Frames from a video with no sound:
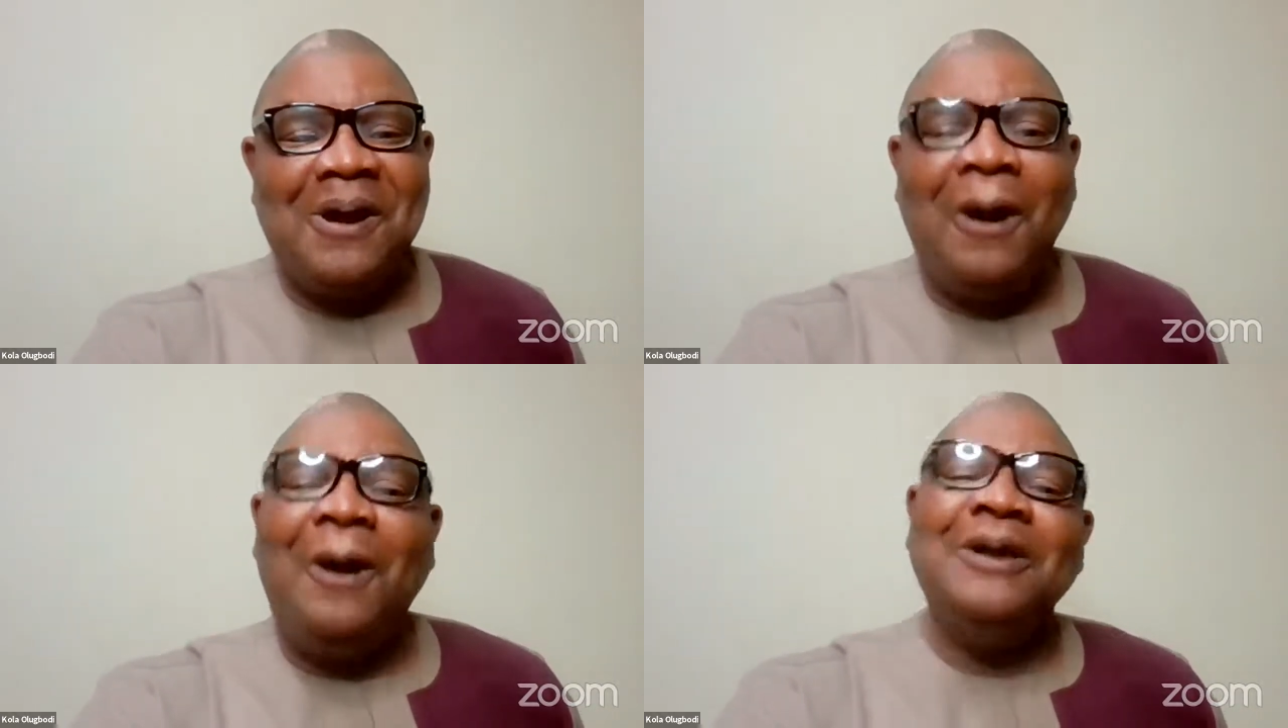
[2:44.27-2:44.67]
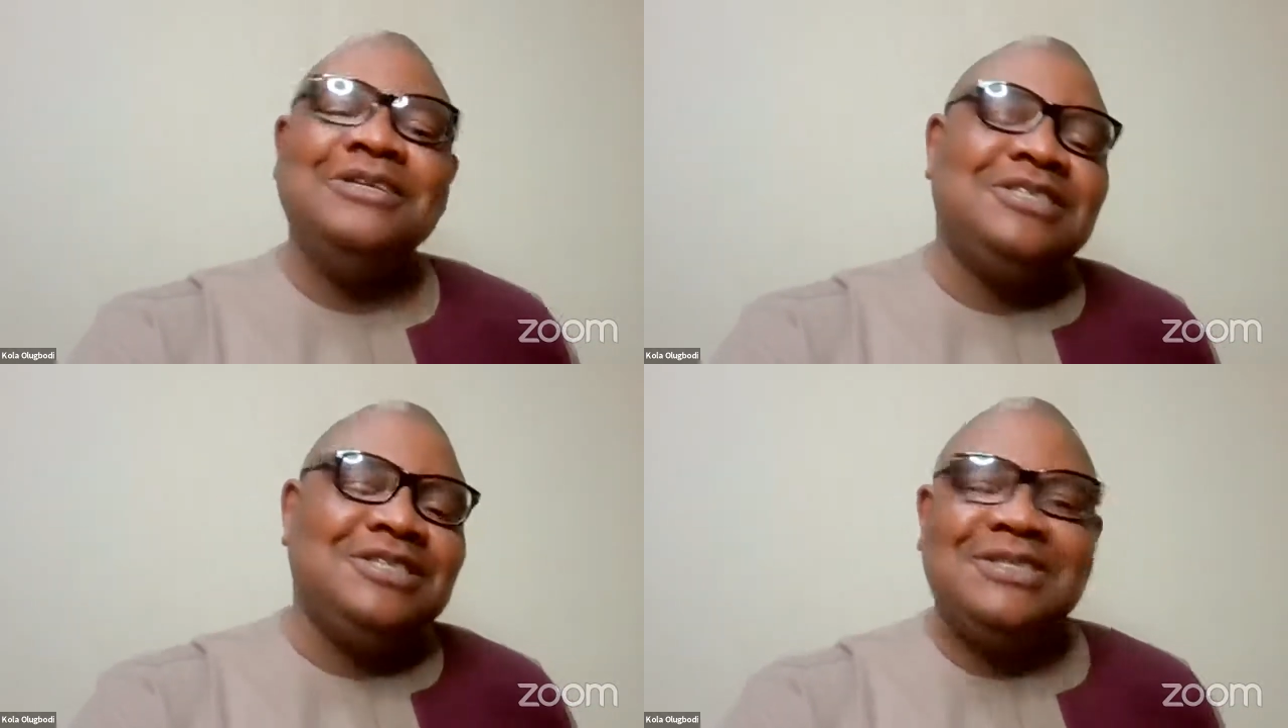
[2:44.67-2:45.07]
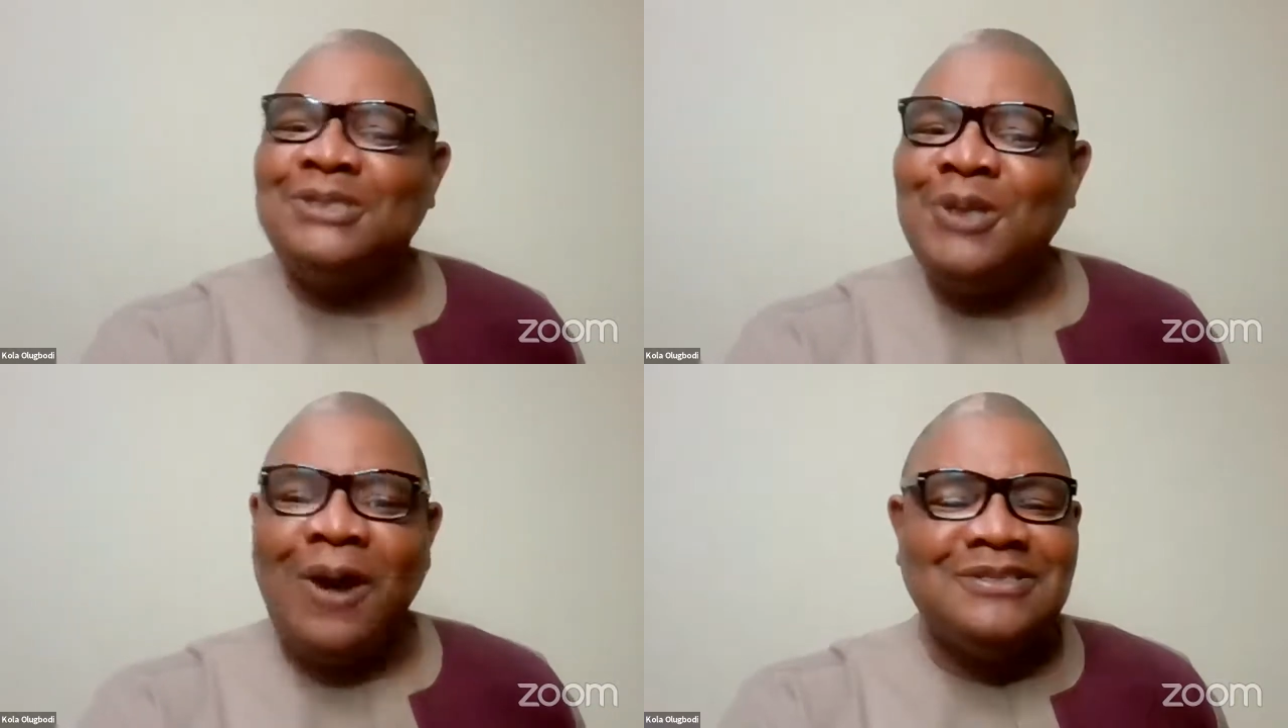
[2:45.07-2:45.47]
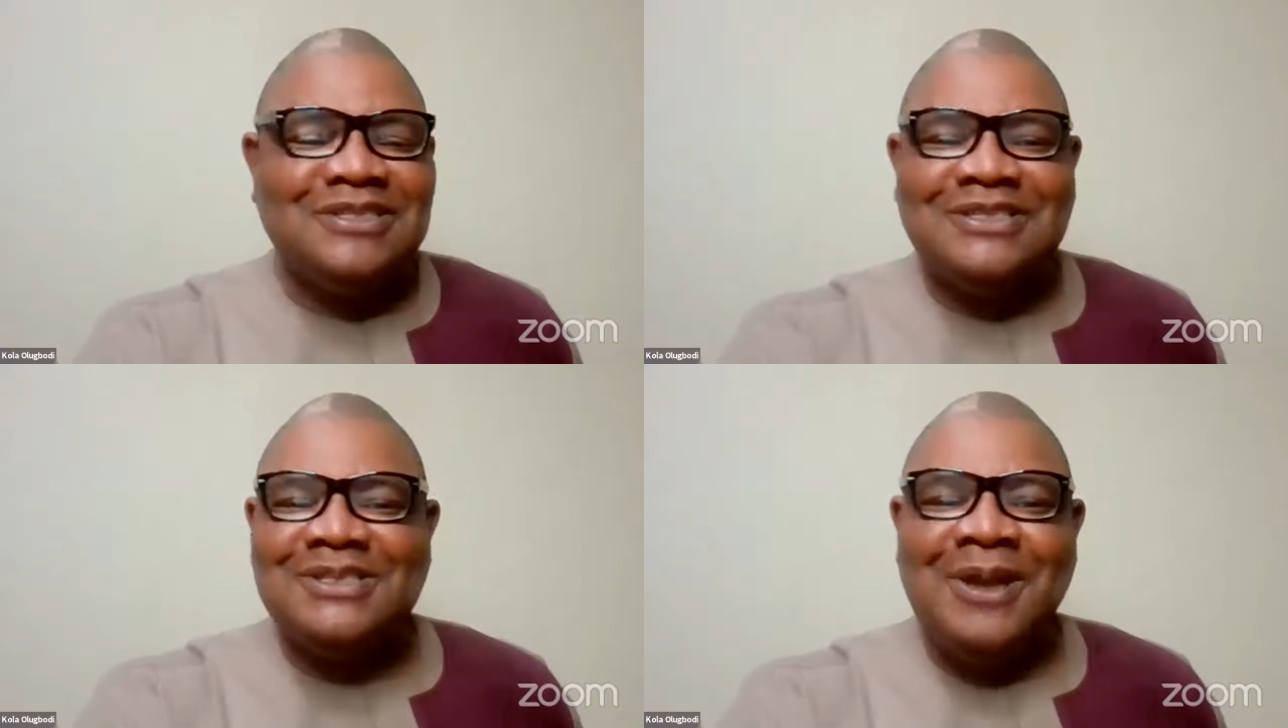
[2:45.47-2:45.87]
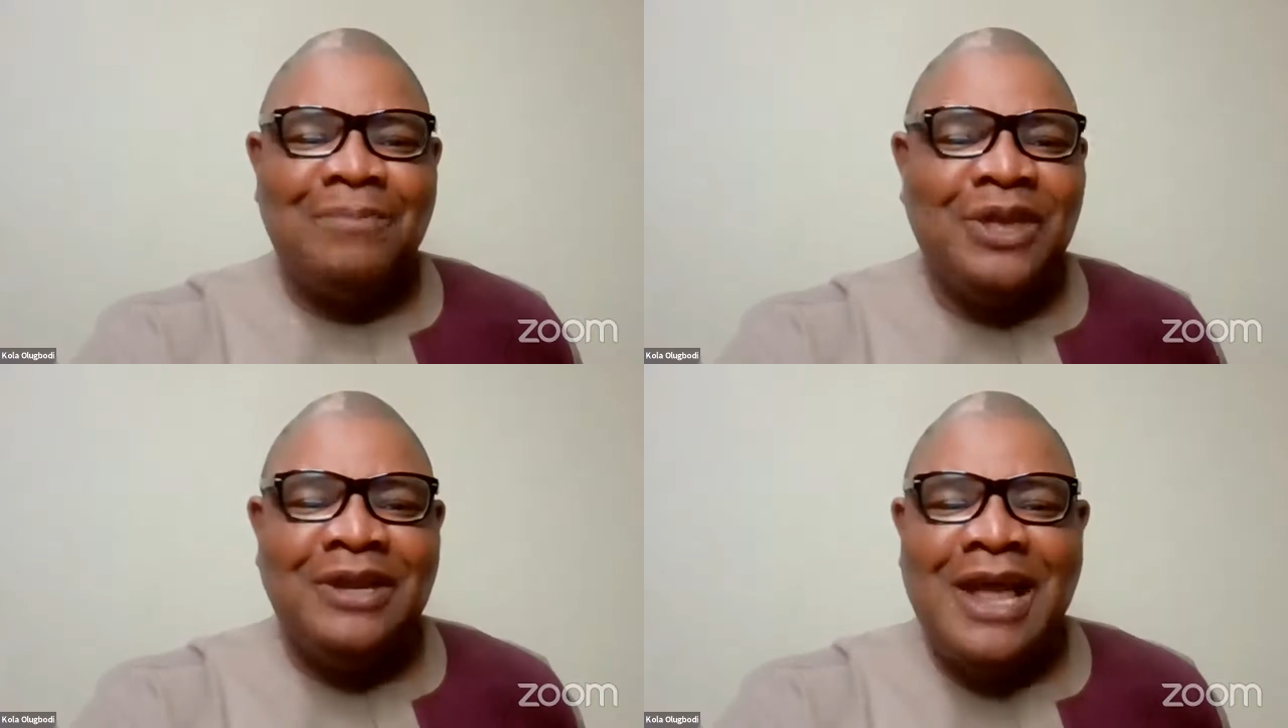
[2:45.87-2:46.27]
Or it's just
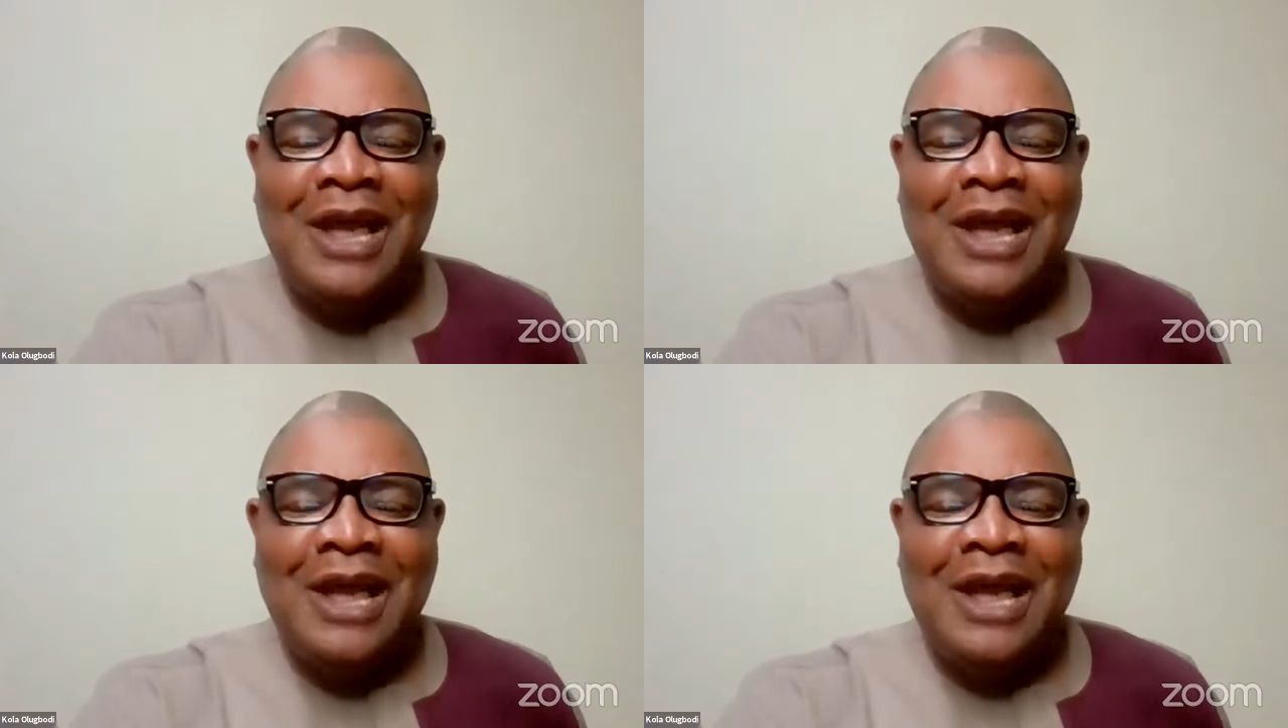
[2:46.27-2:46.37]
something